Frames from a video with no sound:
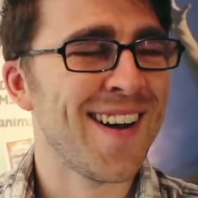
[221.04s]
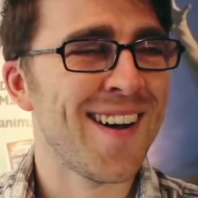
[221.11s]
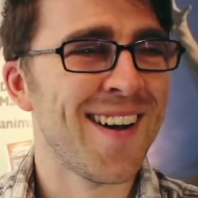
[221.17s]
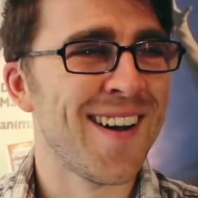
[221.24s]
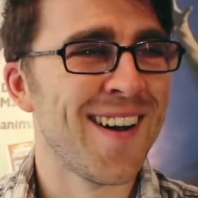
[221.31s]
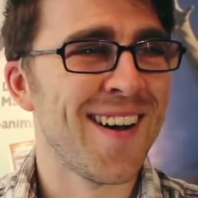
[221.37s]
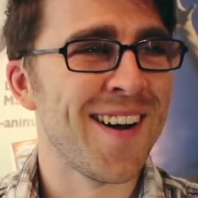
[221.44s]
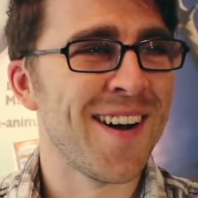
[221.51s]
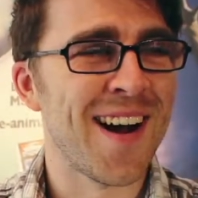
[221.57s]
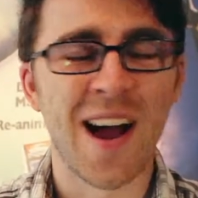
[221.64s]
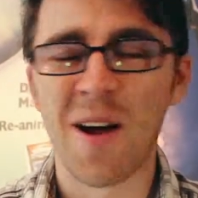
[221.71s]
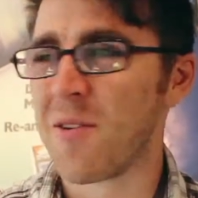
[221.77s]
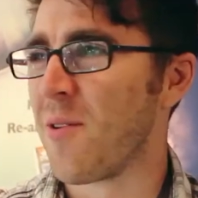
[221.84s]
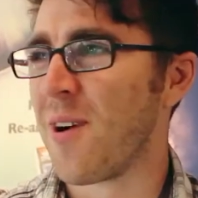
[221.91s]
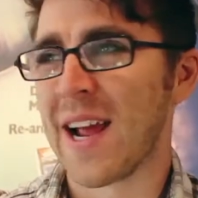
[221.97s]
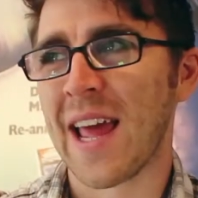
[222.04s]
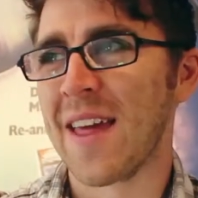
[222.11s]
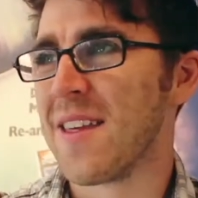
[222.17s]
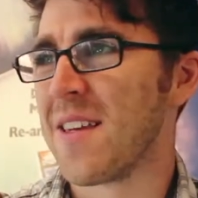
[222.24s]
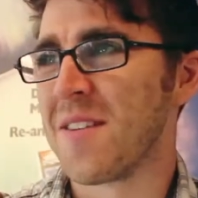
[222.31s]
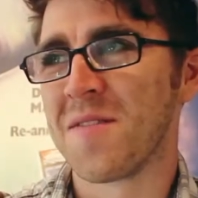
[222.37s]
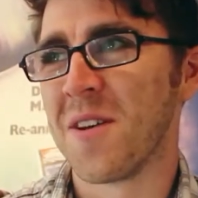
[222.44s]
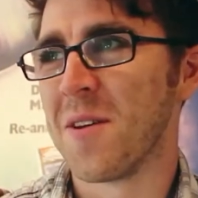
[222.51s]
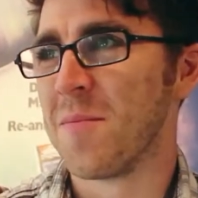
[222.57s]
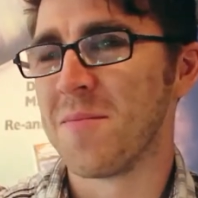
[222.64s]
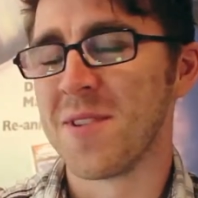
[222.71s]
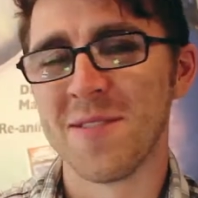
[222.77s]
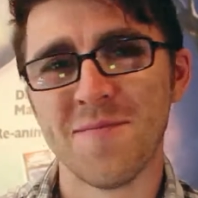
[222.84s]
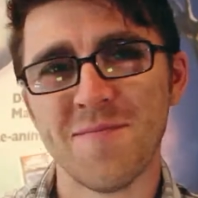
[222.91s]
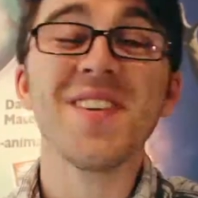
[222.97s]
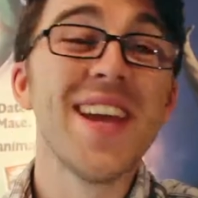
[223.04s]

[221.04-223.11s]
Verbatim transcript: Oh, how do I get these films?